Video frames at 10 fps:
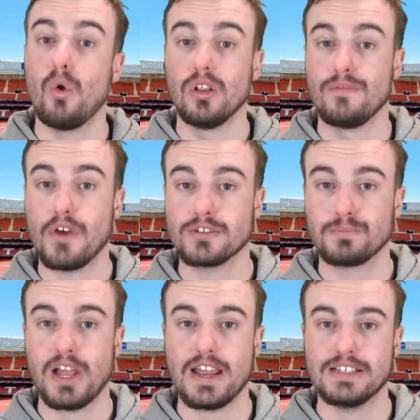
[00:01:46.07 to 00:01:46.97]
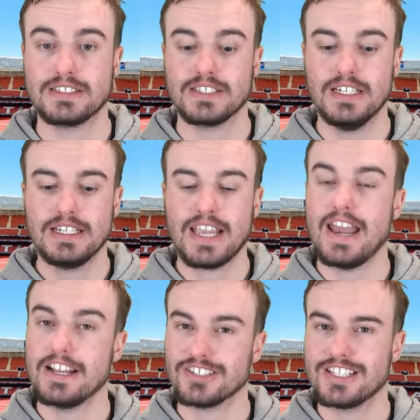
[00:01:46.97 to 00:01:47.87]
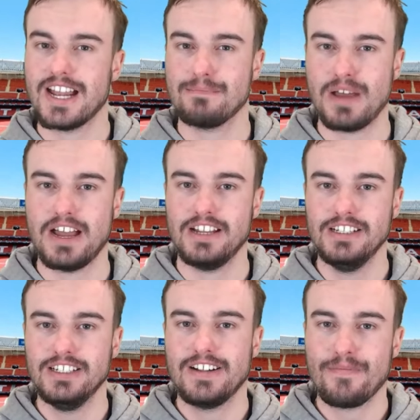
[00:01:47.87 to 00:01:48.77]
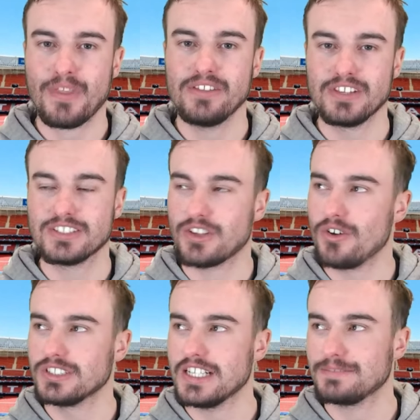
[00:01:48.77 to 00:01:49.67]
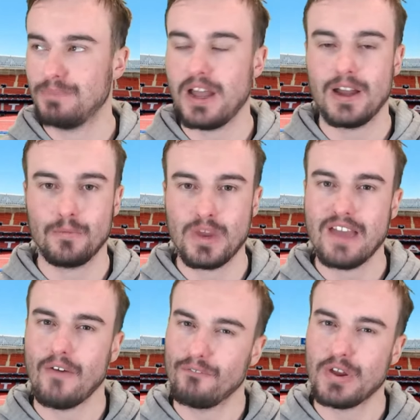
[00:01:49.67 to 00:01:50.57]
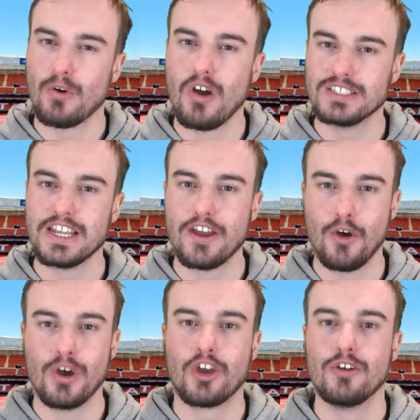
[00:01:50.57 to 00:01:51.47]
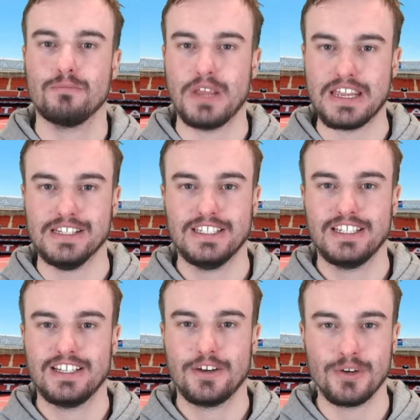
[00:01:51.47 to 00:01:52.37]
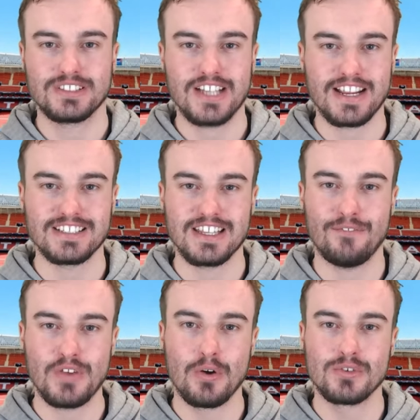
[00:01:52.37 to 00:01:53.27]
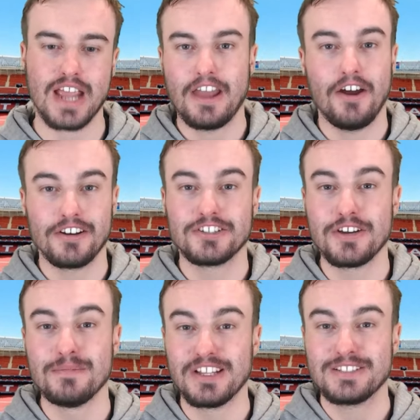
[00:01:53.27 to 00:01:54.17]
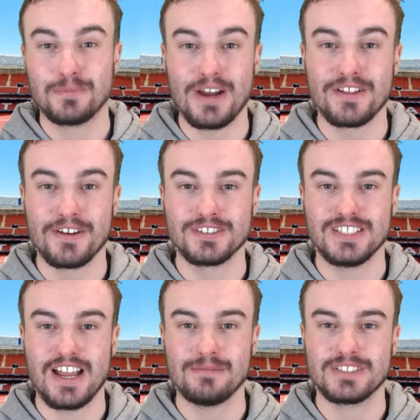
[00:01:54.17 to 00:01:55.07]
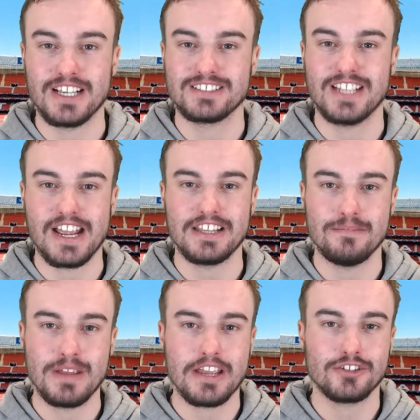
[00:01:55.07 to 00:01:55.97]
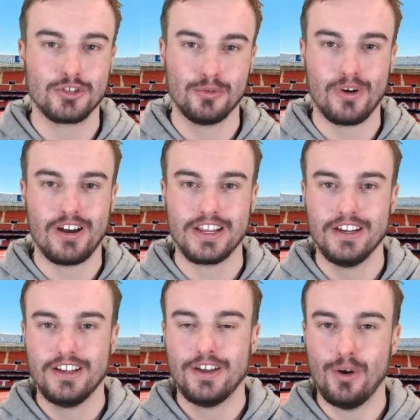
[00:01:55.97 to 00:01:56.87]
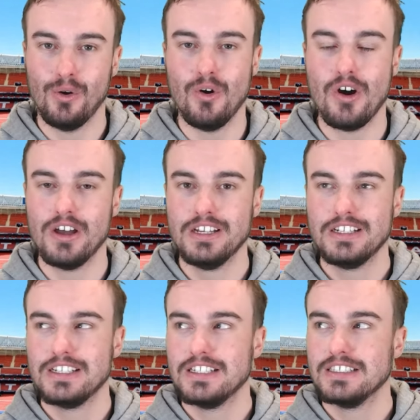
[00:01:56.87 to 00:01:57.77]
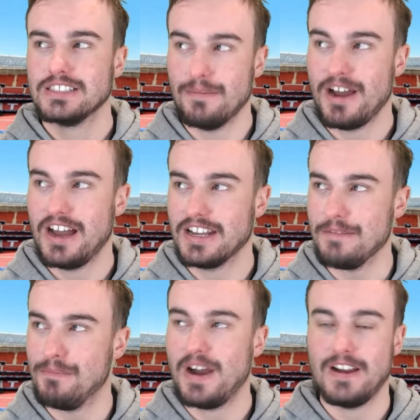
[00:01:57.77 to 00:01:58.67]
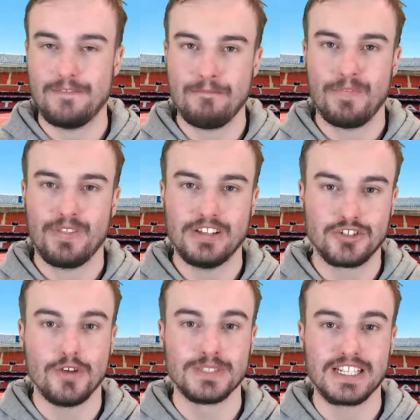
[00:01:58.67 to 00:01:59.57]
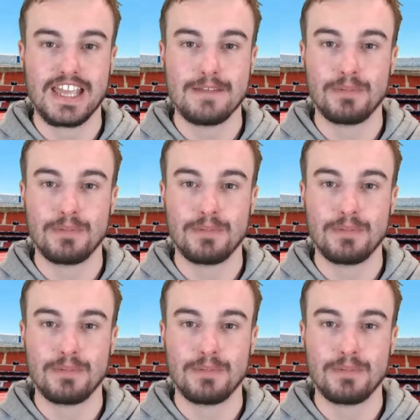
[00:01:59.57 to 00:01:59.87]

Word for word: all of those players can actually take part in this contest, but we have a fair idea who it could be who is taken to the field, and I'd assume at least one of those names has to either be Tuwai or Tamani. But in terms of the key